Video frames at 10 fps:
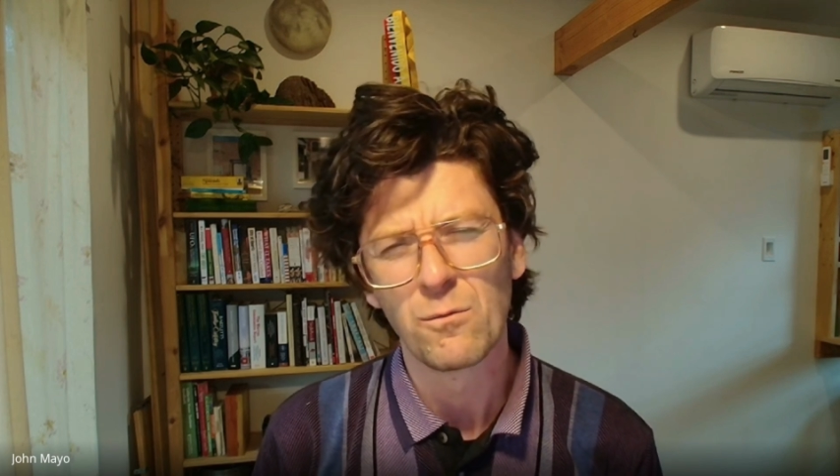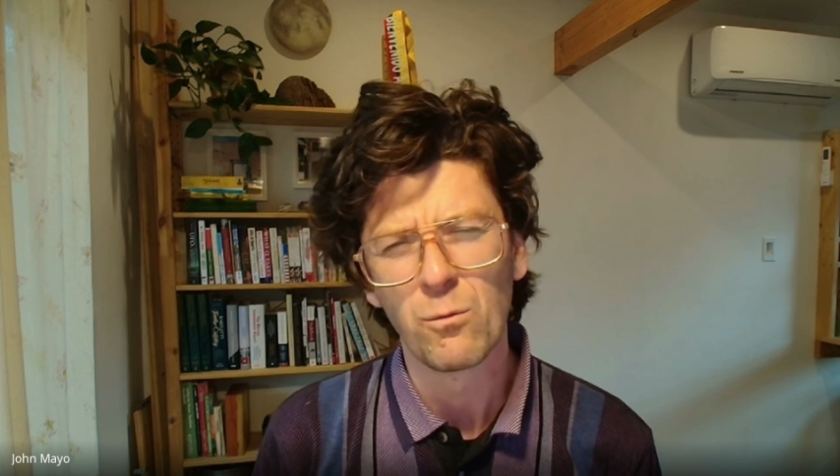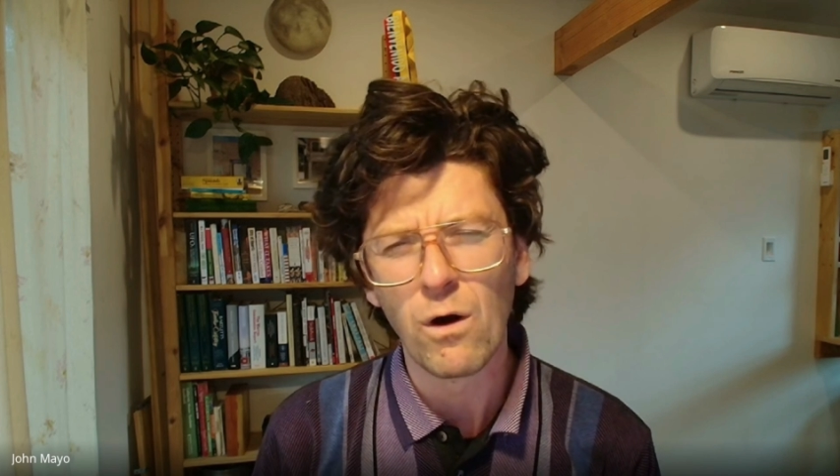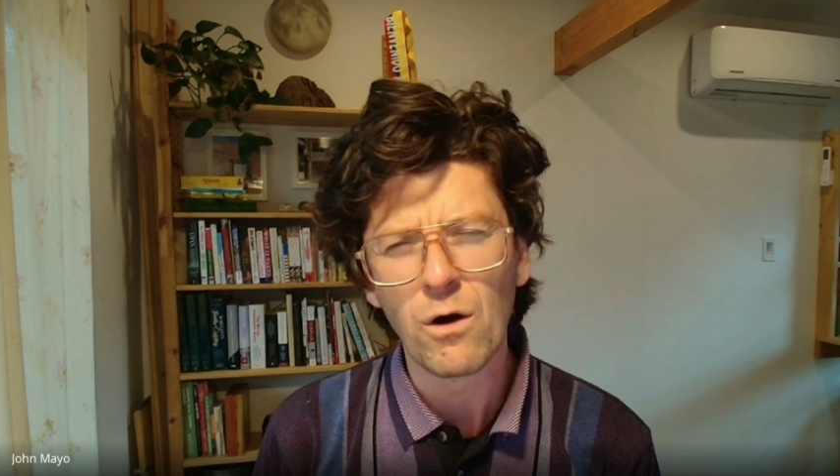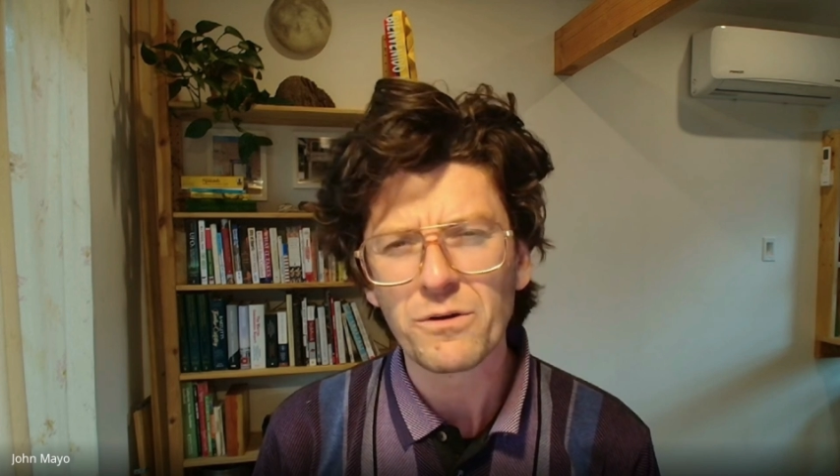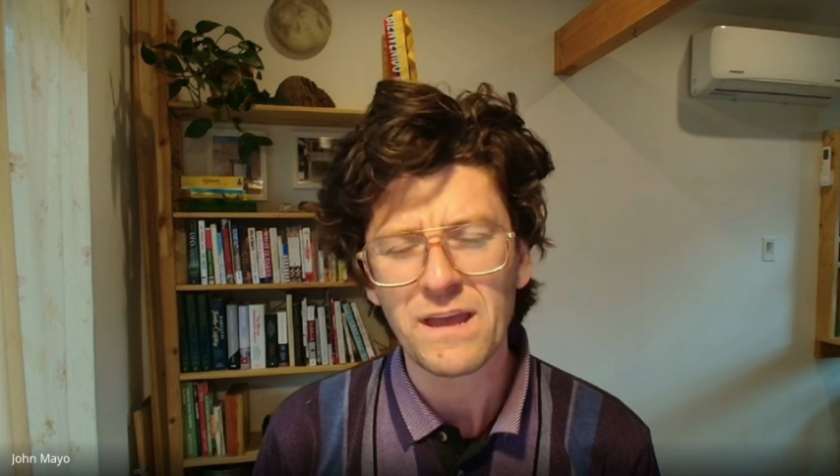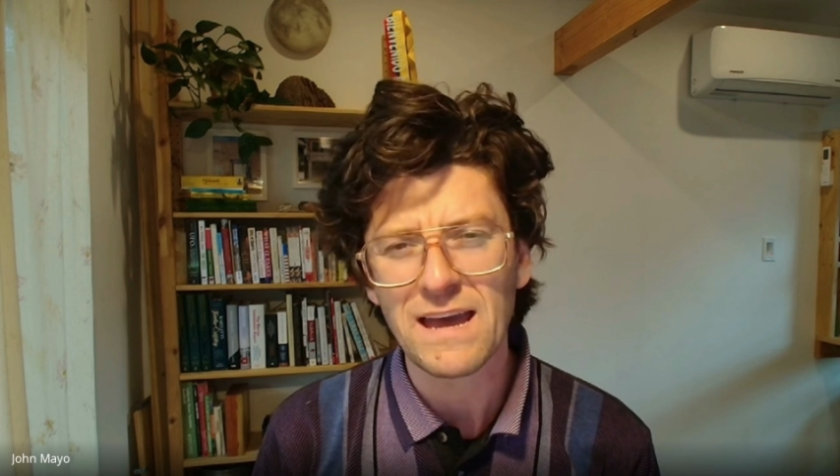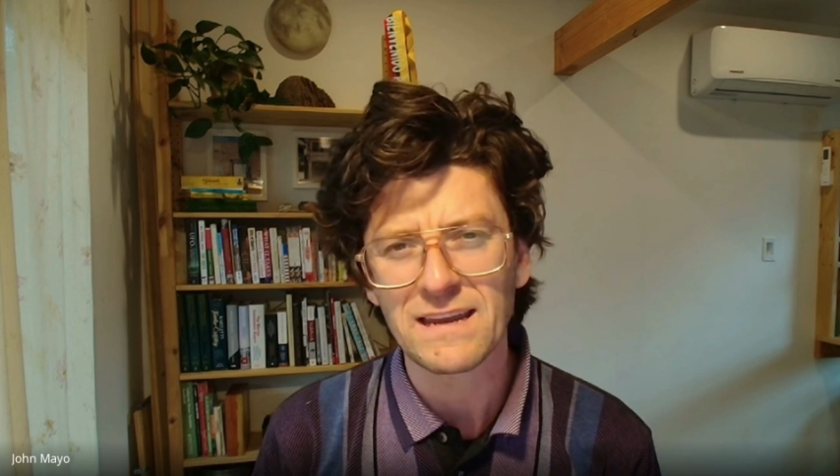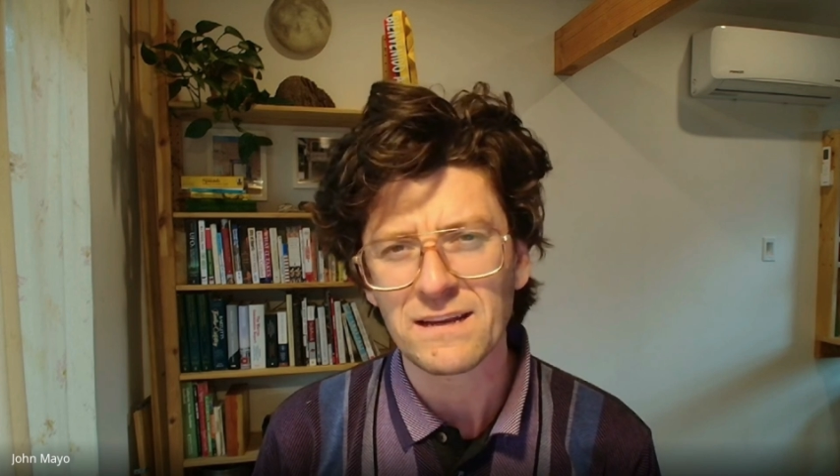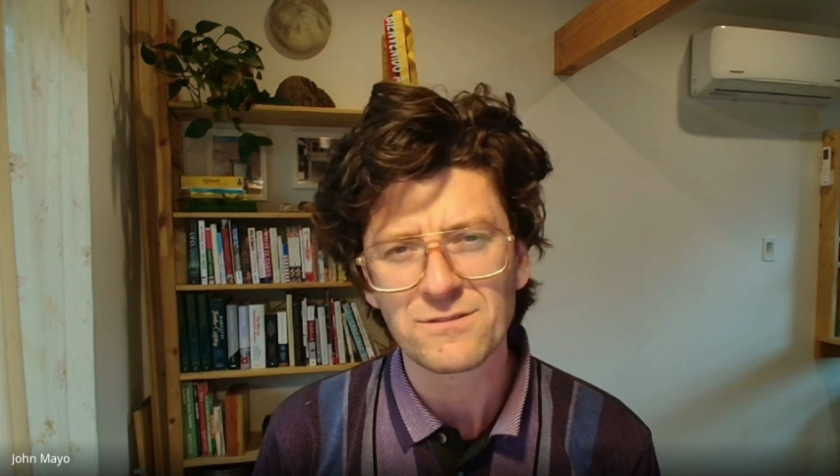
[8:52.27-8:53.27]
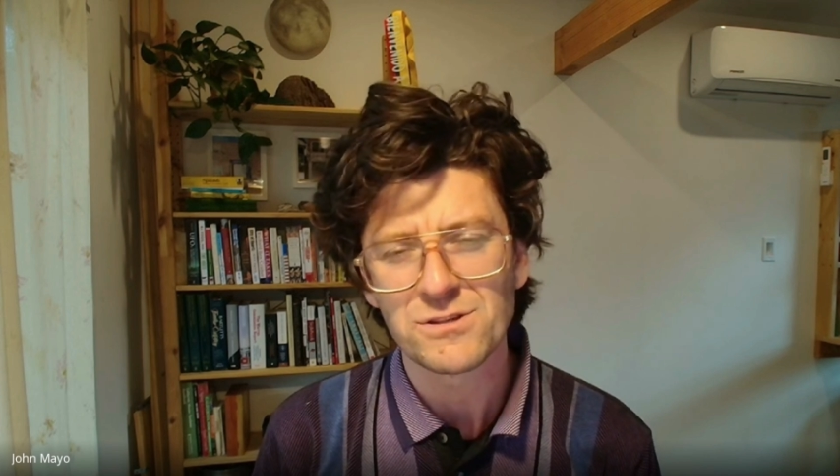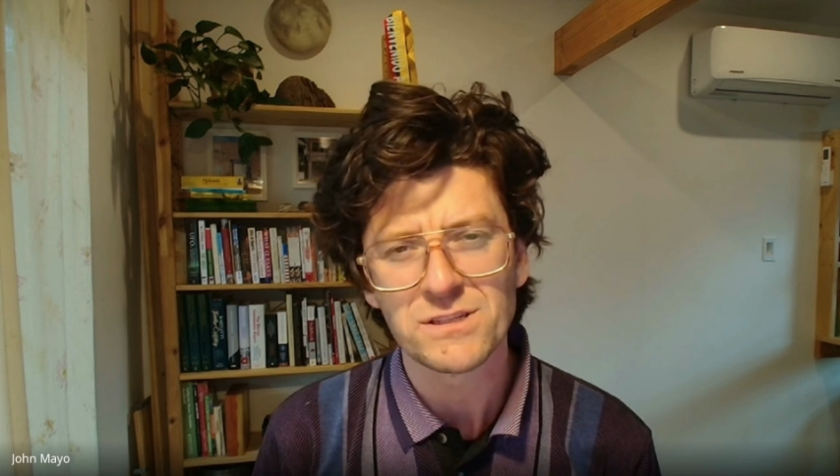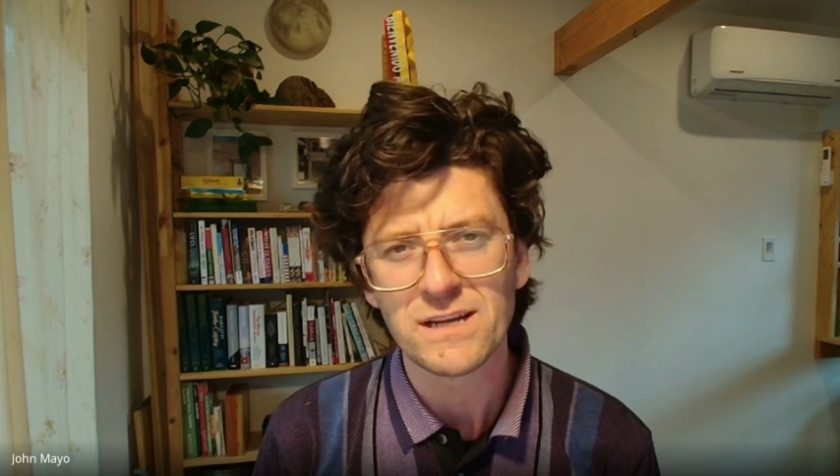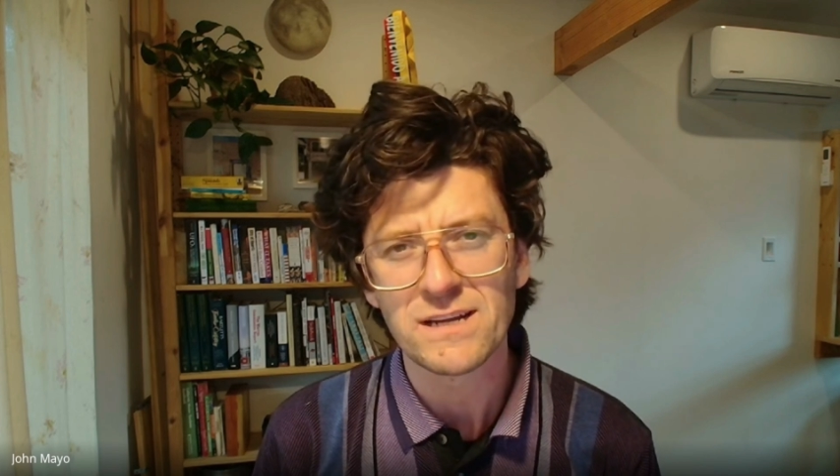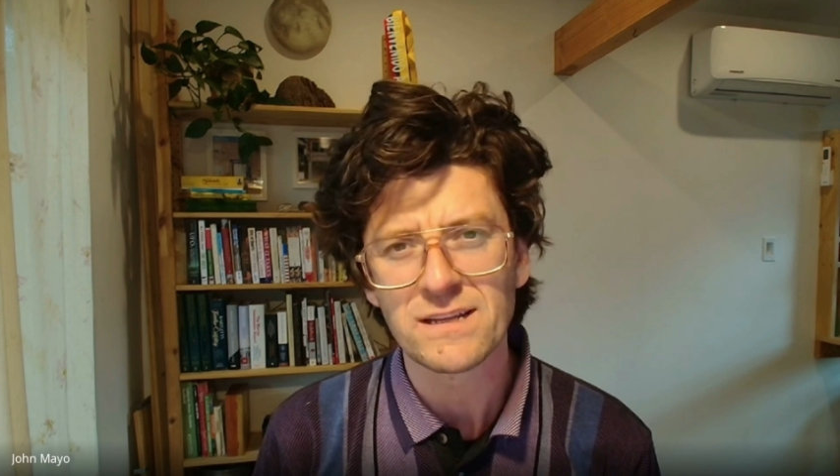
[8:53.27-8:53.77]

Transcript: won't get interested